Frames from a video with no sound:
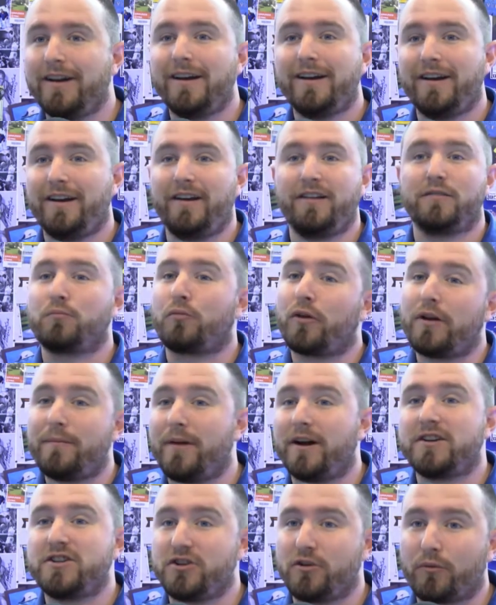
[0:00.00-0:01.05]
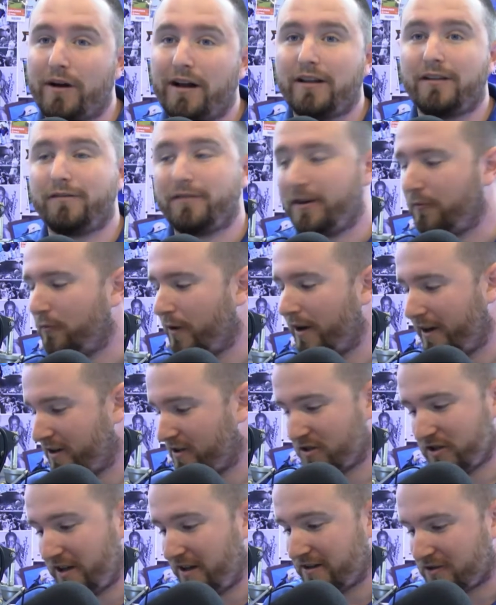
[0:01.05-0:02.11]
is pretty much irrelevant when it,
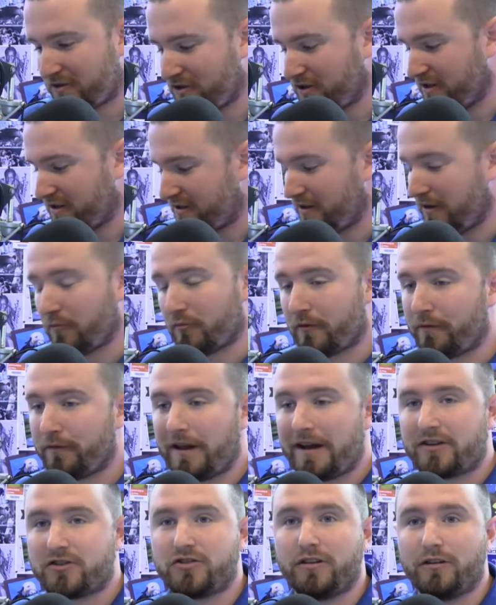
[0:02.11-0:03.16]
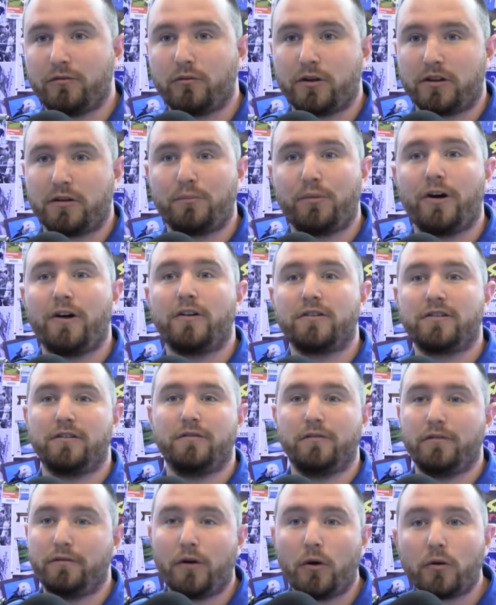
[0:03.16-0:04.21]
it's just a reflection of what the pulse of
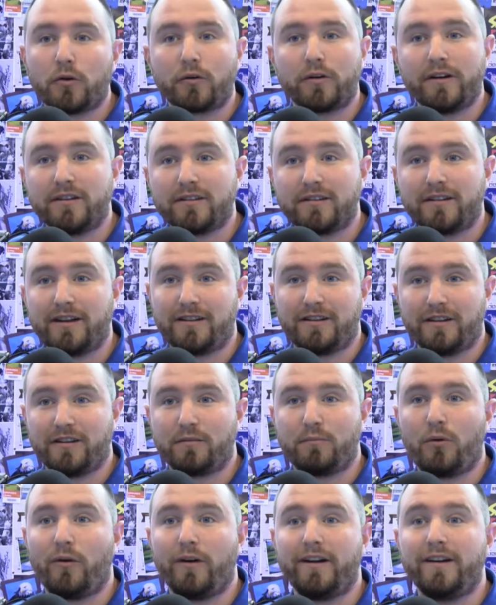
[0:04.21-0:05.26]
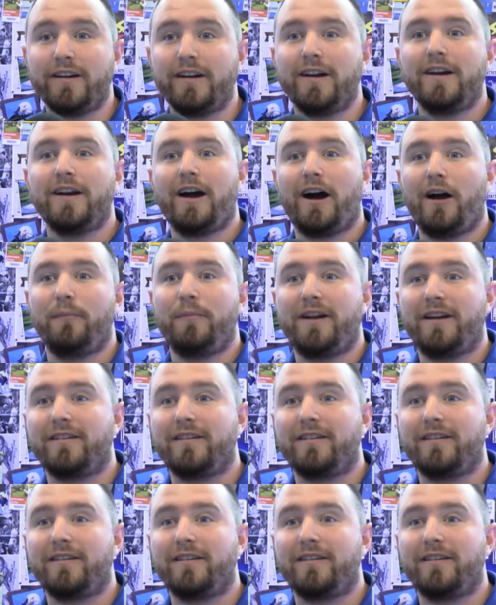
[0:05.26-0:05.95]
the voter is at this point. Yeah, I, I hope mean, you're